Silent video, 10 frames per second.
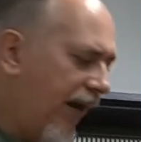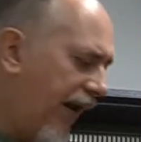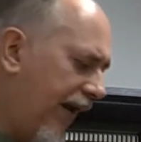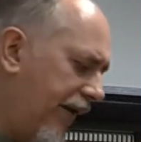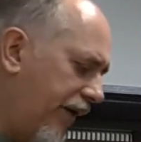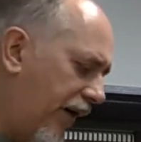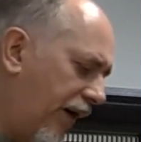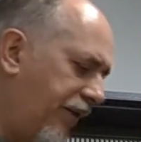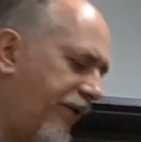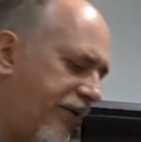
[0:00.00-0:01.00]

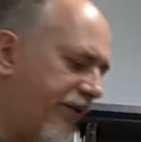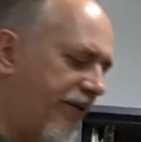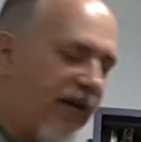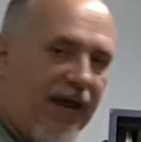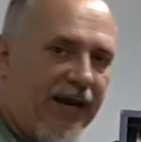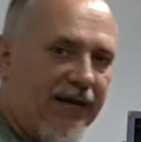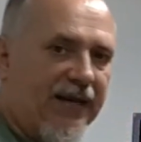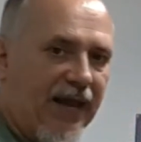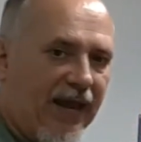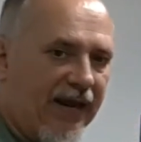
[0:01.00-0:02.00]
And this is an
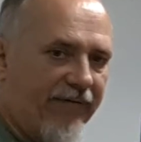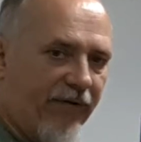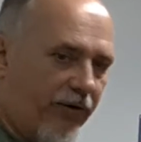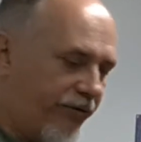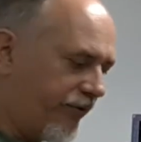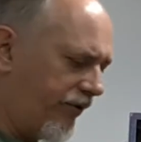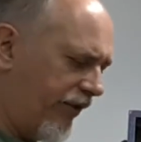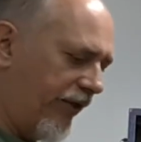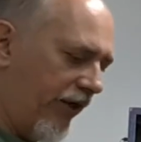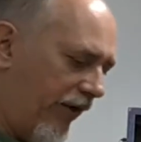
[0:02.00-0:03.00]
80A
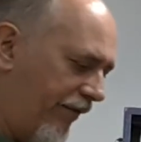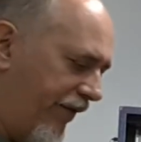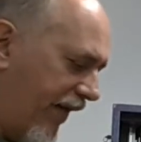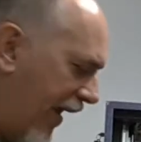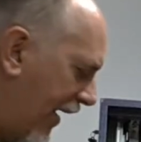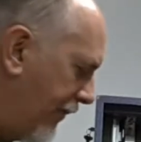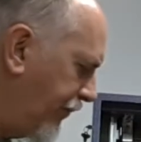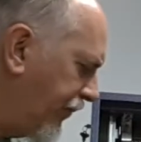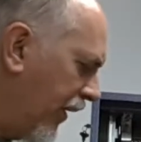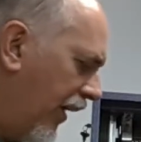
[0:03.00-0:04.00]
version of the game.